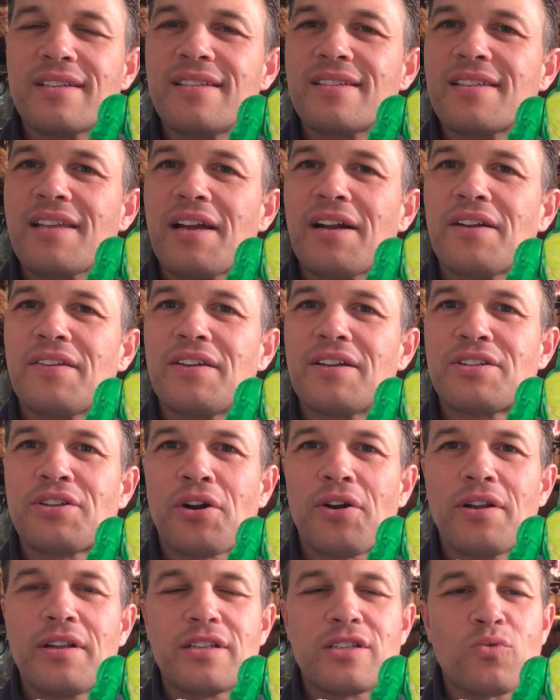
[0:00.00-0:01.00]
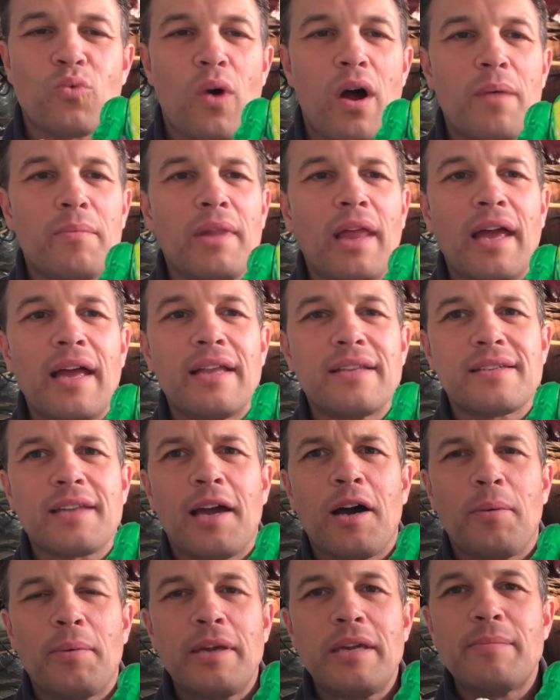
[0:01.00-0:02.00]
He's there in the Eternian swamplands to
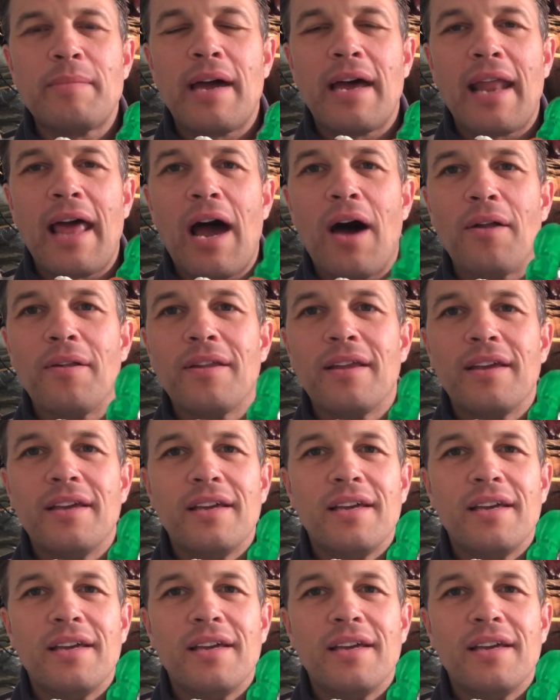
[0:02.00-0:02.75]
help He-Man out